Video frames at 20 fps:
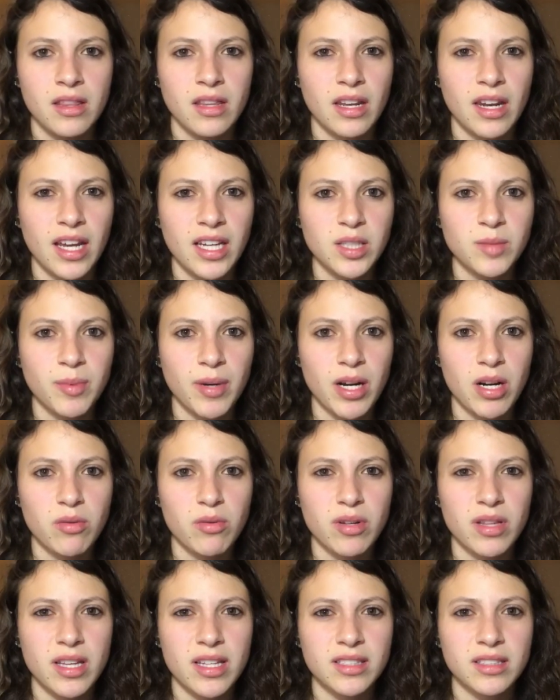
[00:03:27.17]
The next pair
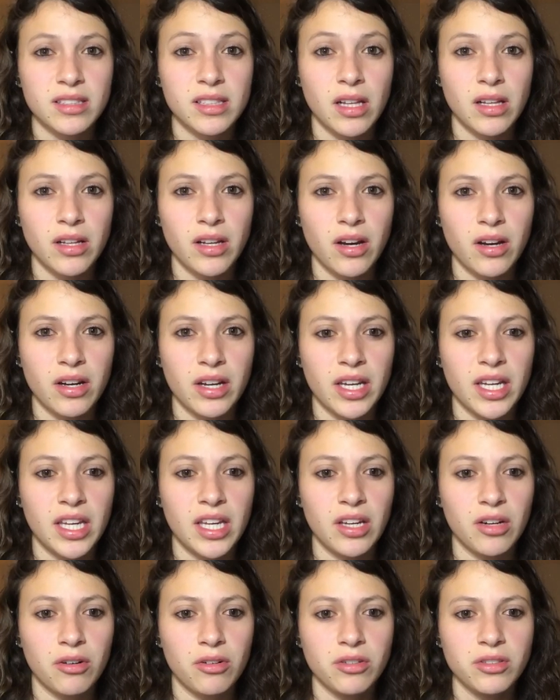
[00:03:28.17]
were these Liliana
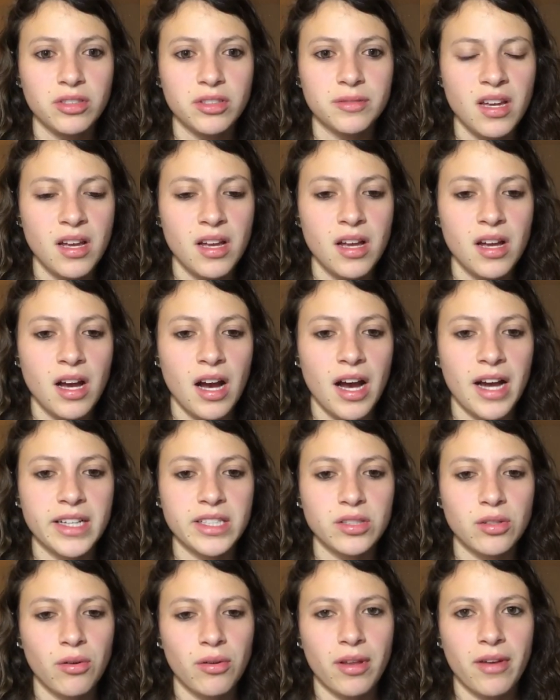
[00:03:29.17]
heels. I
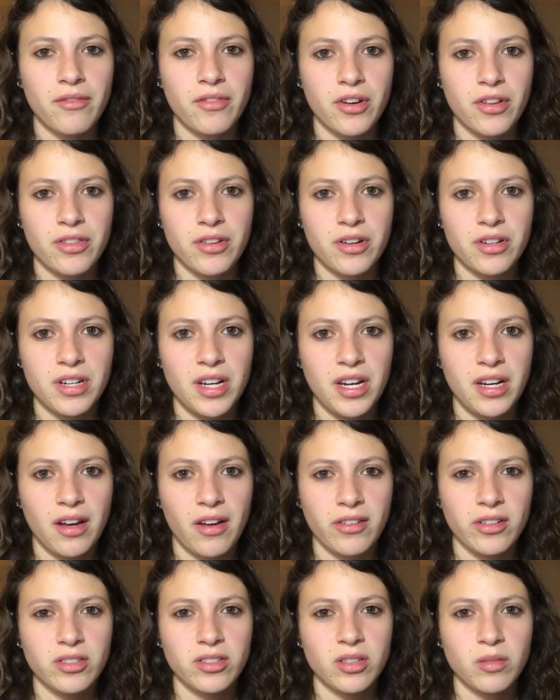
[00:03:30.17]
sold them for
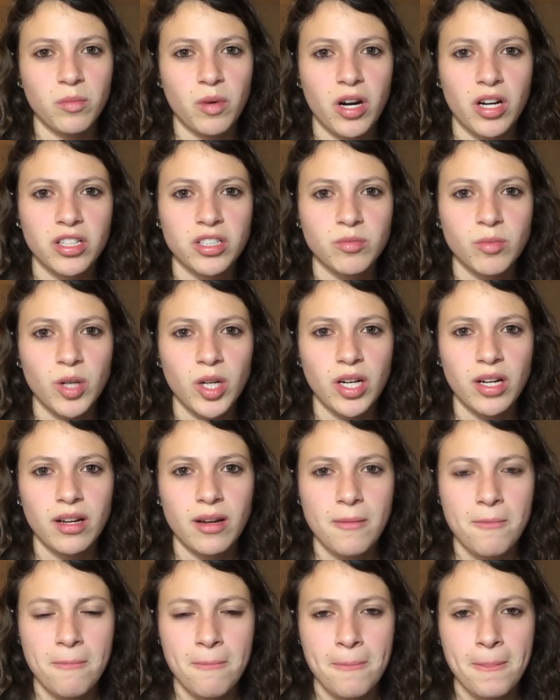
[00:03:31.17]
$13 on Poshmark.
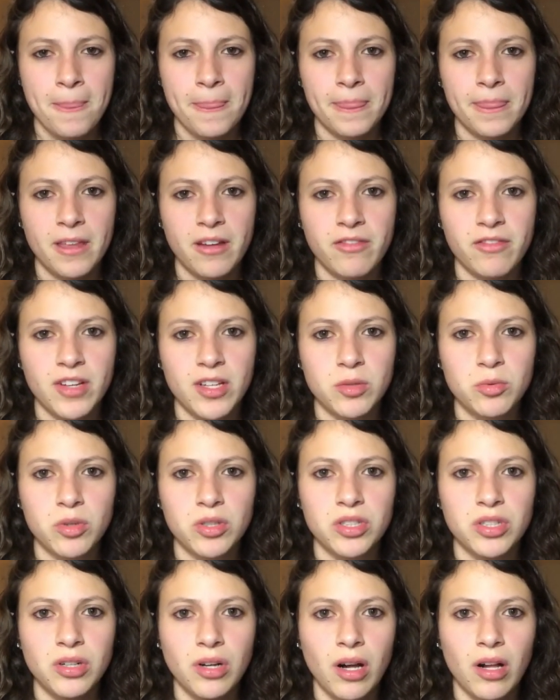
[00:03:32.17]
The fees were
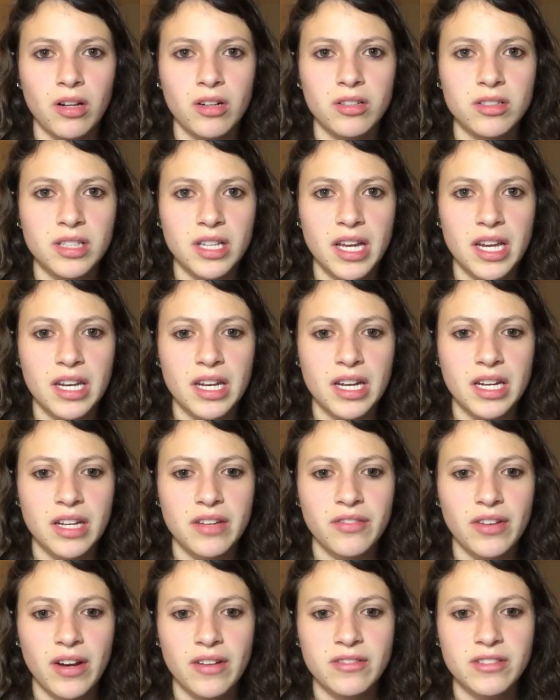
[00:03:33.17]

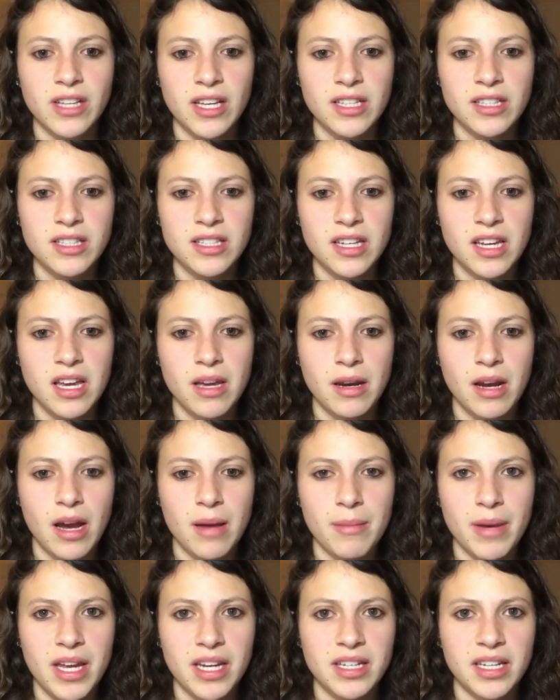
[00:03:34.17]
$2.95, and
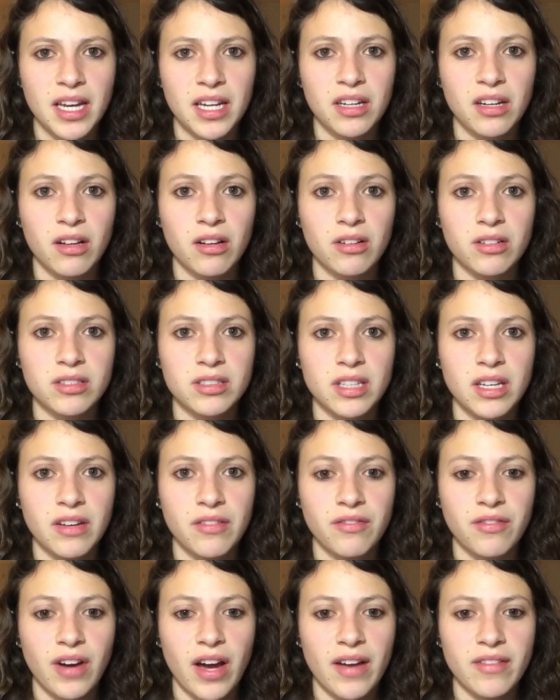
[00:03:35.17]
I made
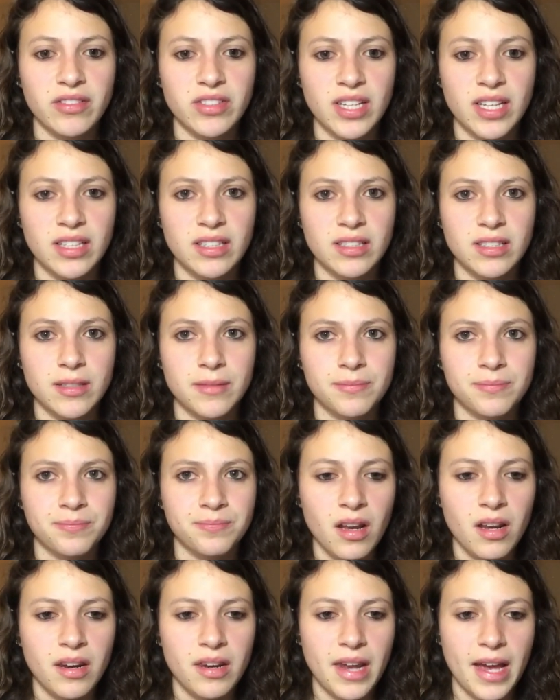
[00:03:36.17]
$10.05.
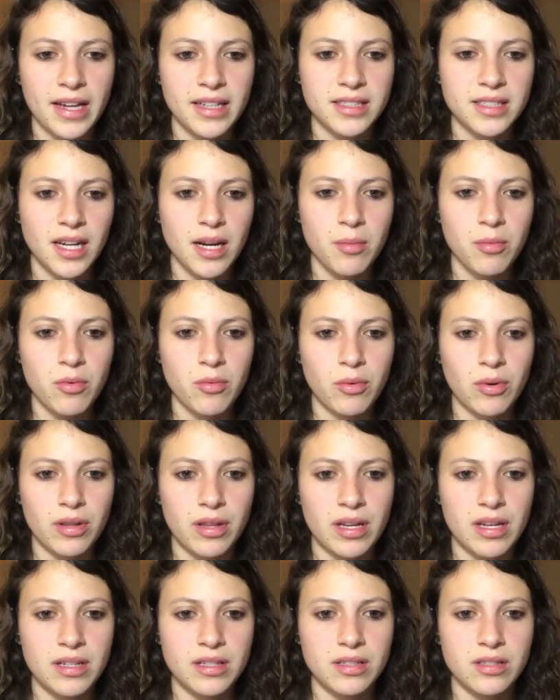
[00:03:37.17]
Next up were
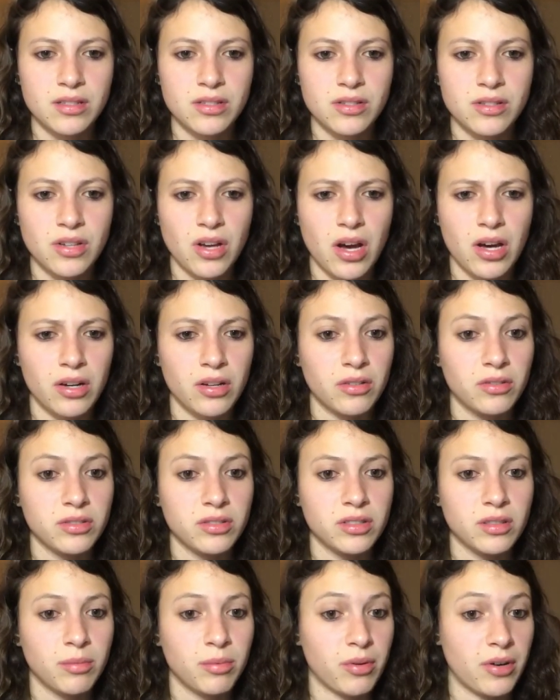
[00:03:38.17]
these Sato
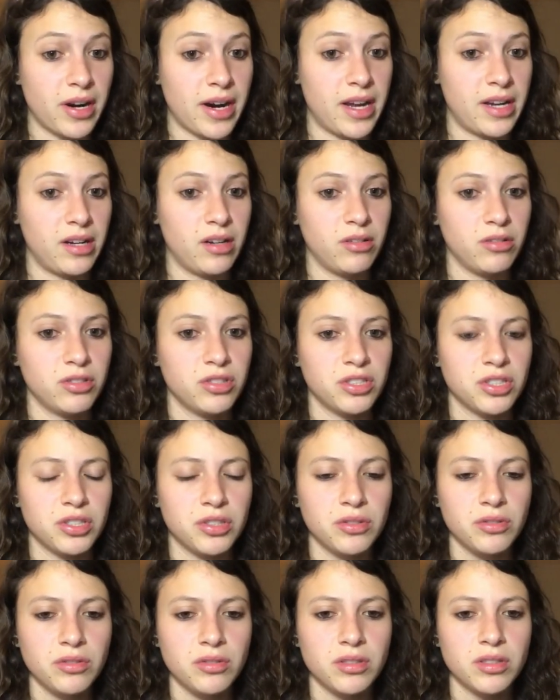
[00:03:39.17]
Soprano
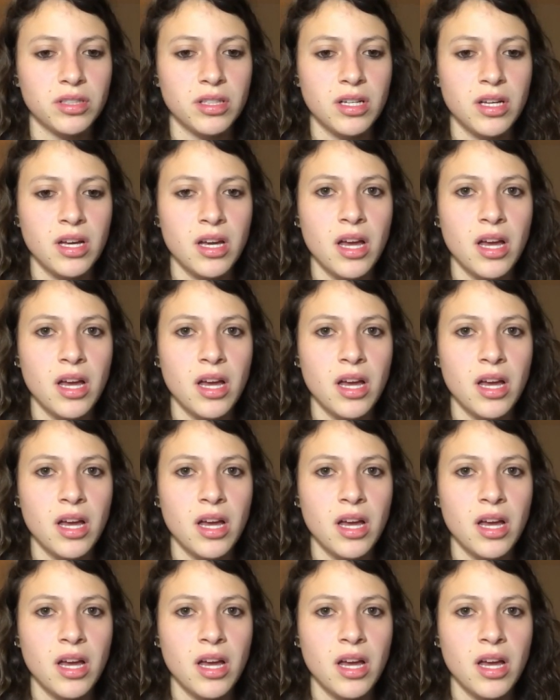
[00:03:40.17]
shoes.